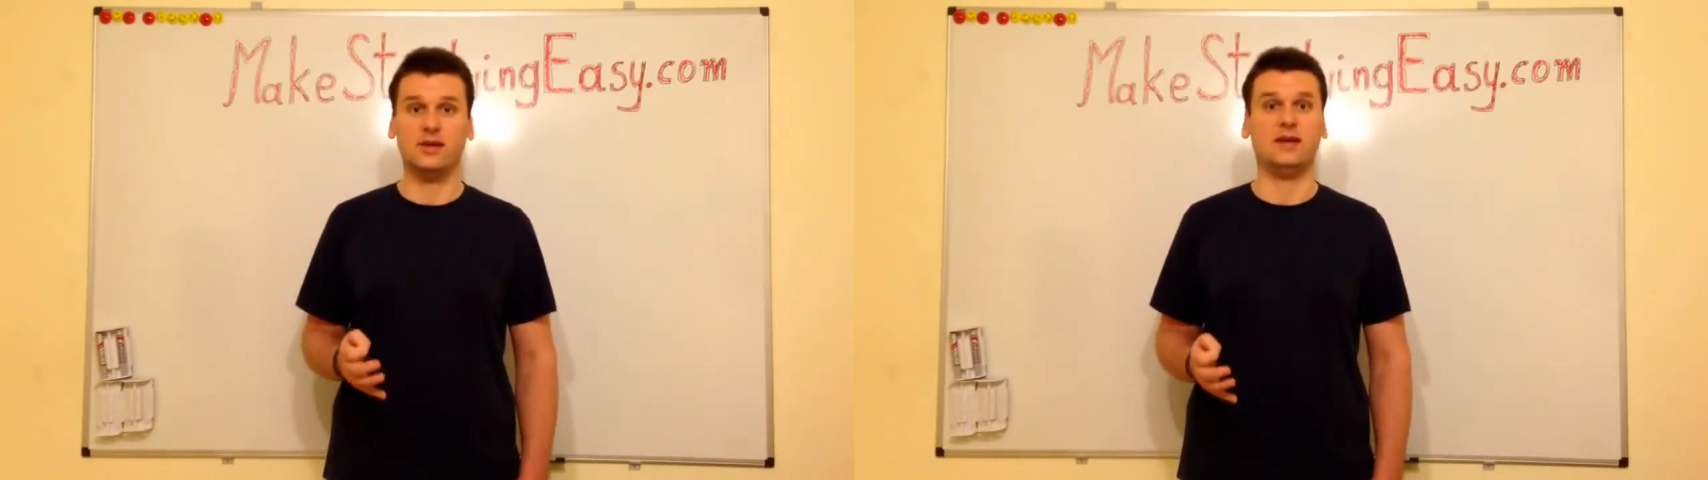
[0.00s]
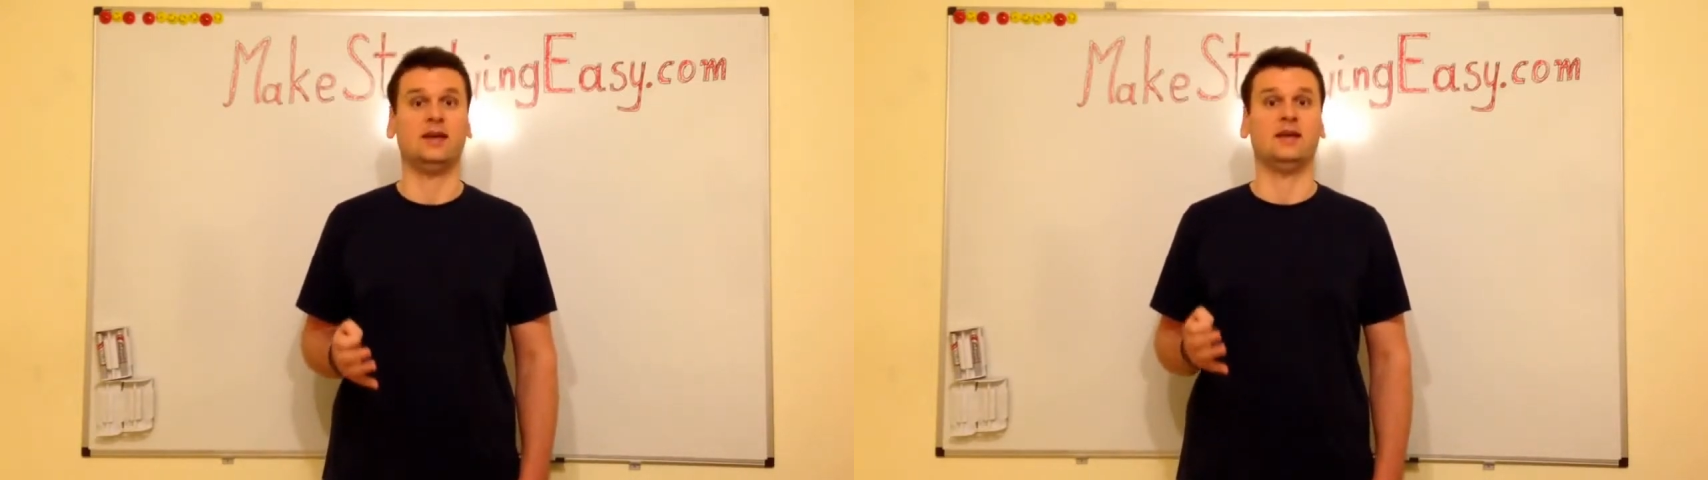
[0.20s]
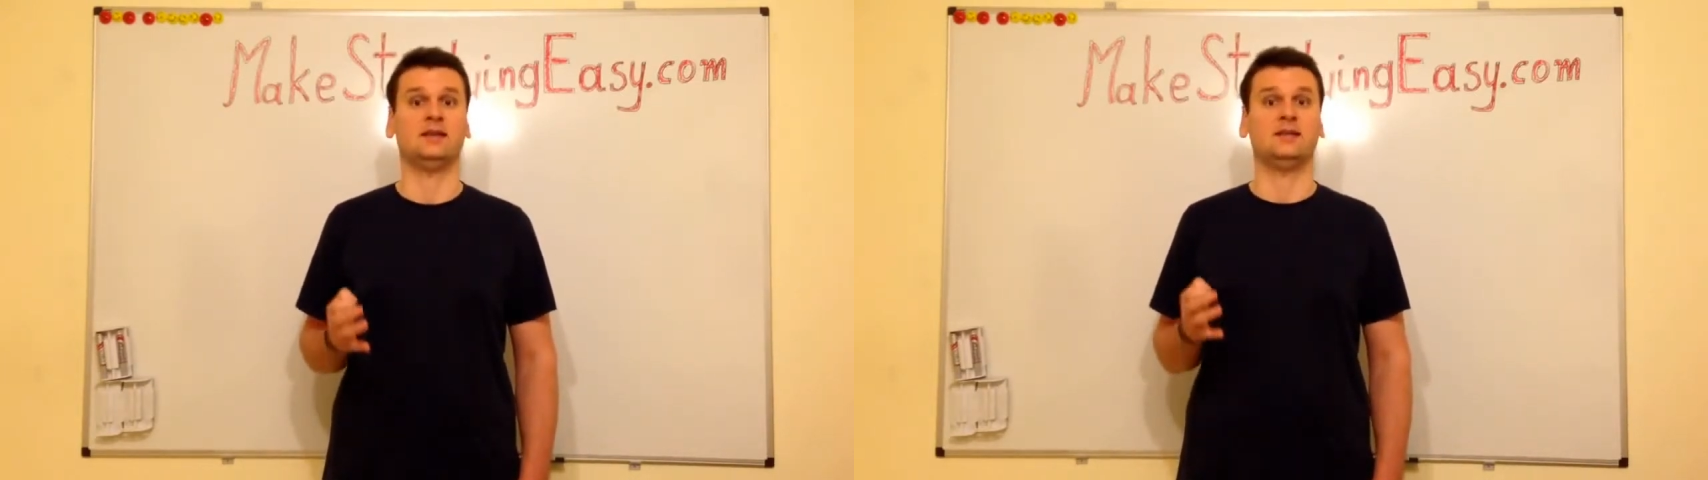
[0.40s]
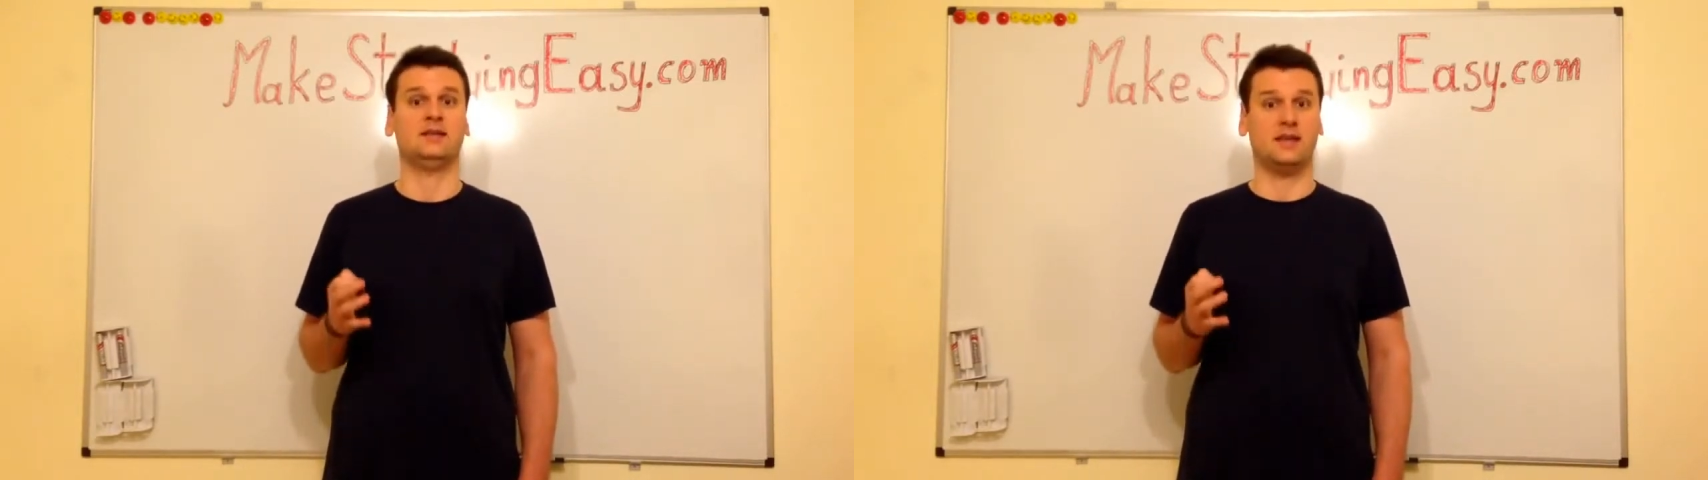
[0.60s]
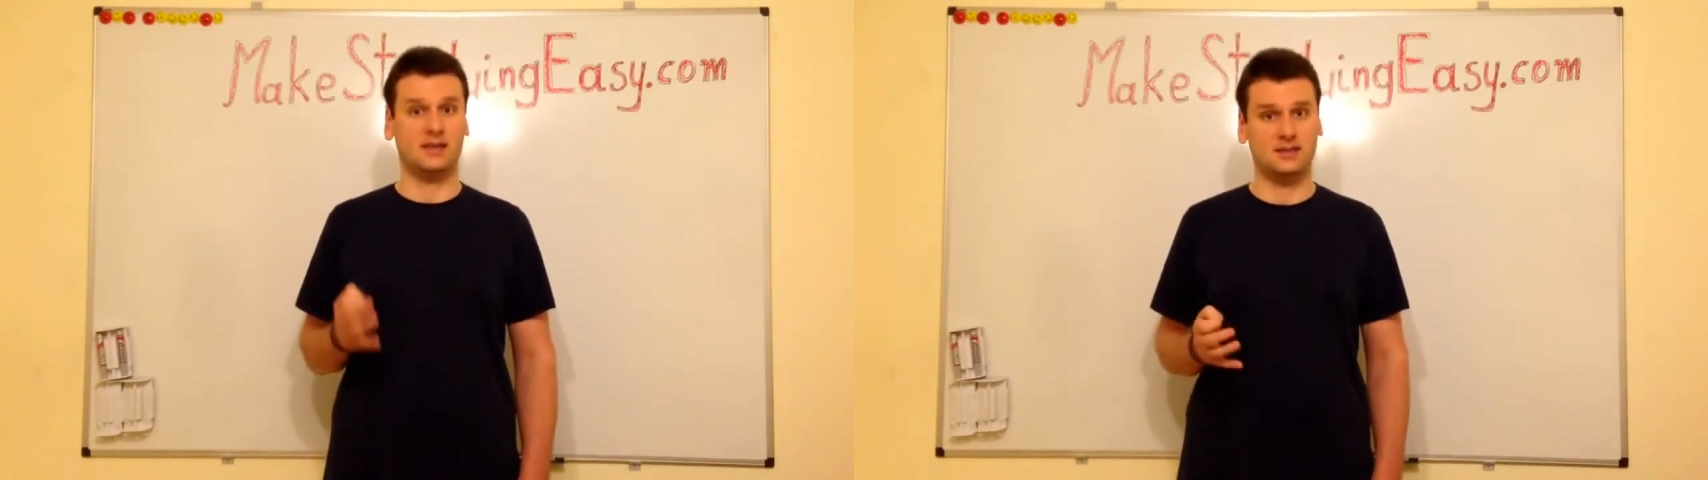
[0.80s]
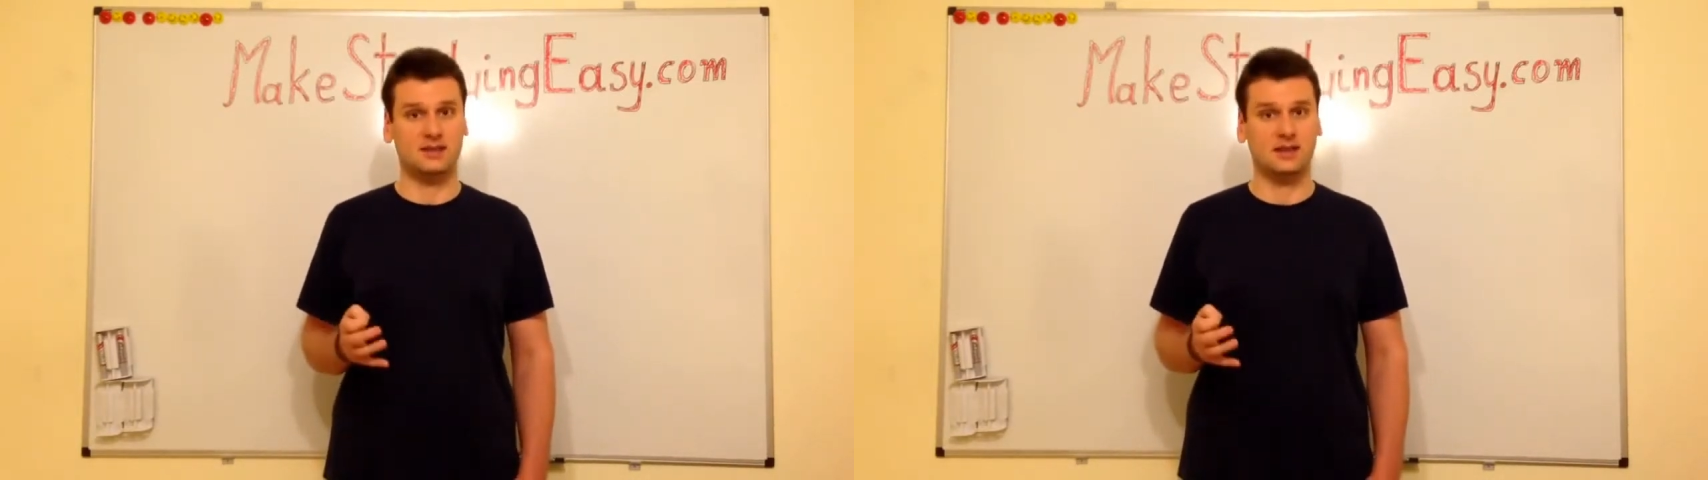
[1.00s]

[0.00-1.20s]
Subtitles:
and yes,